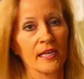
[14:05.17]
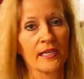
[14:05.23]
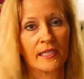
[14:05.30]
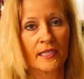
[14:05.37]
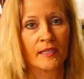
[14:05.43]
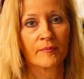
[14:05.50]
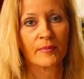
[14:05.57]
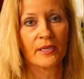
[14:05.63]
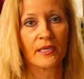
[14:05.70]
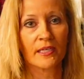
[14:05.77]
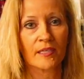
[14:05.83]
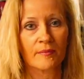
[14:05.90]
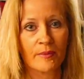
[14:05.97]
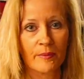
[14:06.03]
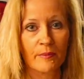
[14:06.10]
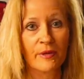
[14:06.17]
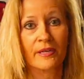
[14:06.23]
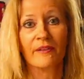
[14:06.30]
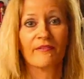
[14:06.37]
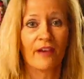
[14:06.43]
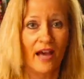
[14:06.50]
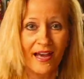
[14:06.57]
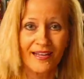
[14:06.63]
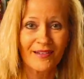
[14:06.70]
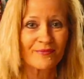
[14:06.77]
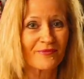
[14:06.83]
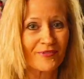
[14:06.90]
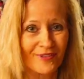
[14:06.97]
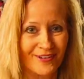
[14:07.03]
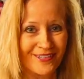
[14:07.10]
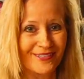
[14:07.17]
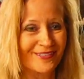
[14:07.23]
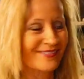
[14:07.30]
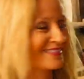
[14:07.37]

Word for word: and it can be a commemorative item for you.